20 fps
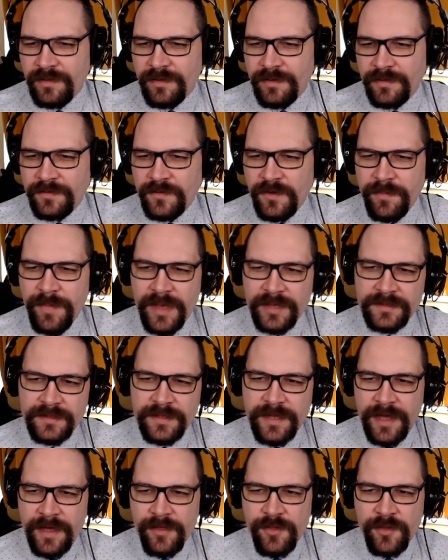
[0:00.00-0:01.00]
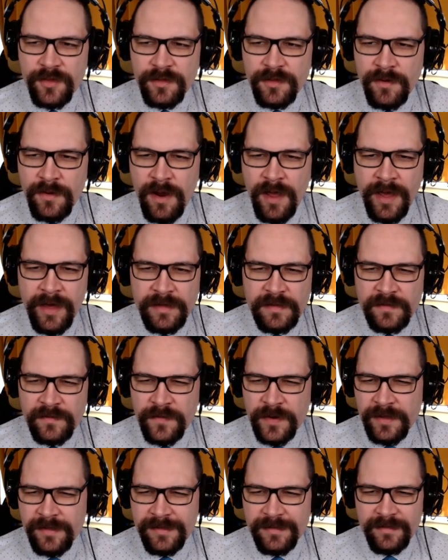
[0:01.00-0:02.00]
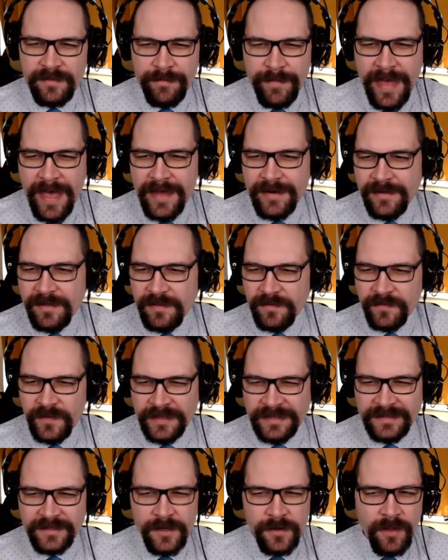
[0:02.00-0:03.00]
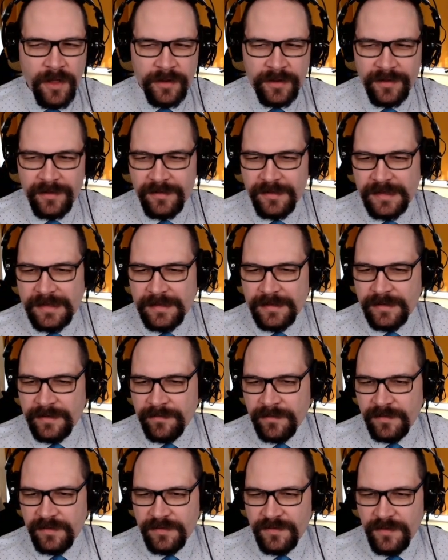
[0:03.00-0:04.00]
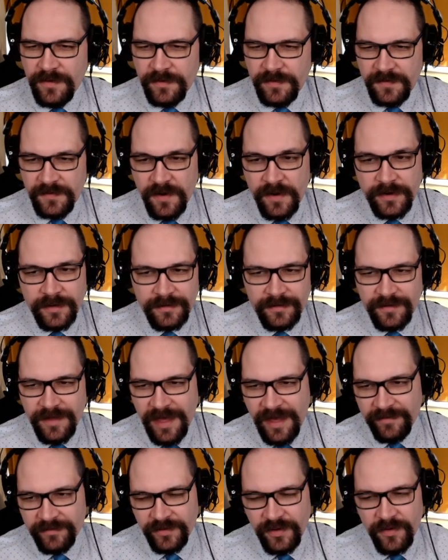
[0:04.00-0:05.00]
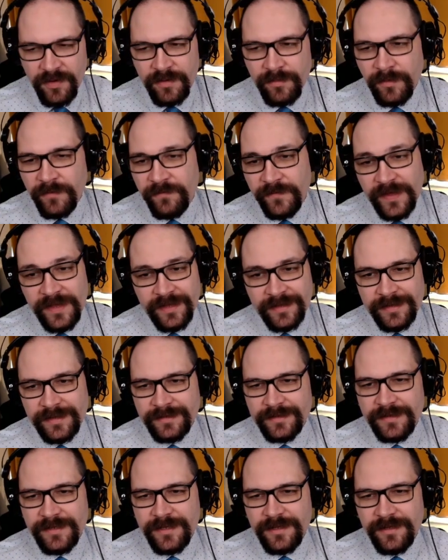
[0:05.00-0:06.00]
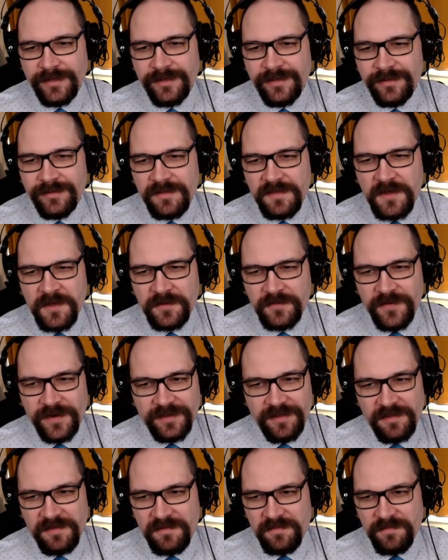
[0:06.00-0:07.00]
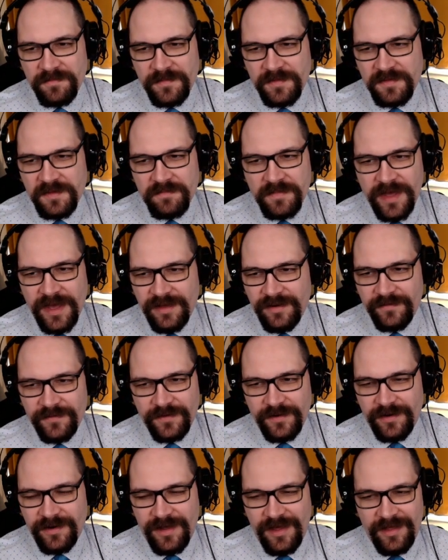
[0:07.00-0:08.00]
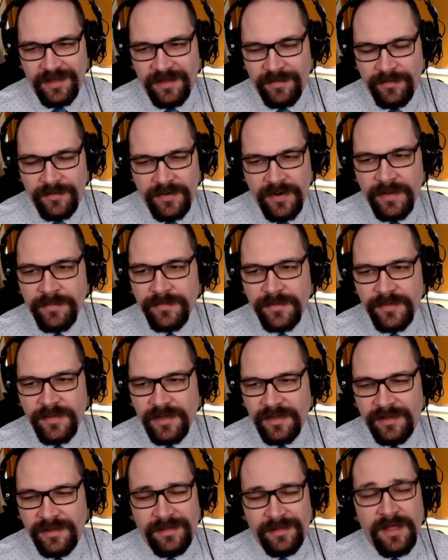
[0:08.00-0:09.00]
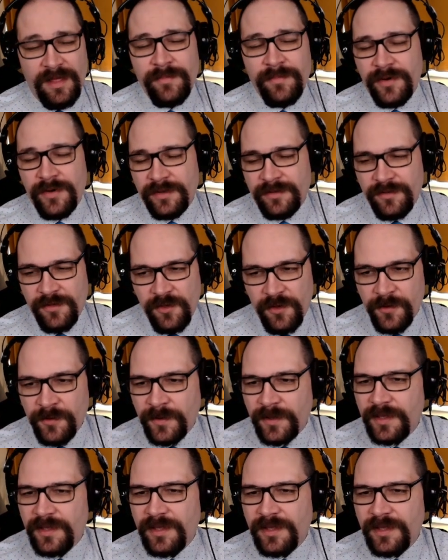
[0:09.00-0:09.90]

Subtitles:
Turn back to the engine, your eyes tracing the madness of the interlocking systems. You are starting to have the horrible feeling that this contract is some kind of an elaborate joke.